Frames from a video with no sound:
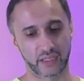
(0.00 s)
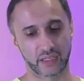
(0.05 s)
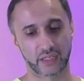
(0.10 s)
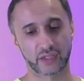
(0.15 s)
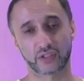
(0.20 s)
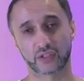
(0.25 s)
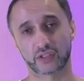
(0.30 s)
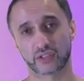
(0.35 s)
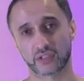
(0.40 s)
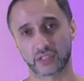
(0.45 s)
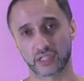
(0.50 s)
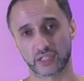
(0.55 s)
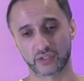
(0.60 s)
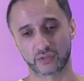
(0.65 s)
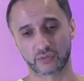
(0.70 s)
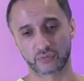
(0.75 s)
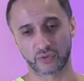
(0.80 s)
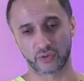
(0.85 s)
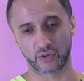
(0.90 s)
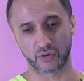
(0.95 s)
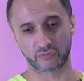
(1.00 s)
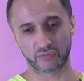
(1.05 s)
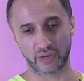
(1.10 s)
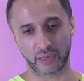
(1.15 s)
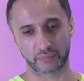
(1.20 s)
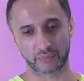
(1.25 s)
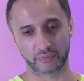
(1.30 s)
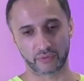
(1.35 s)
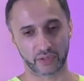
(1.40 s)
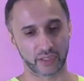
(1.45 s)
you can see it's still got a
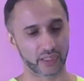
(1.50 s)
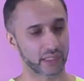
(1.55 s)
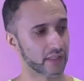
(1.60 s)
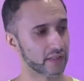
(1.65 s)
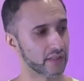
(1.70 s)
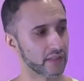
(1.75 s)
wrapper on it.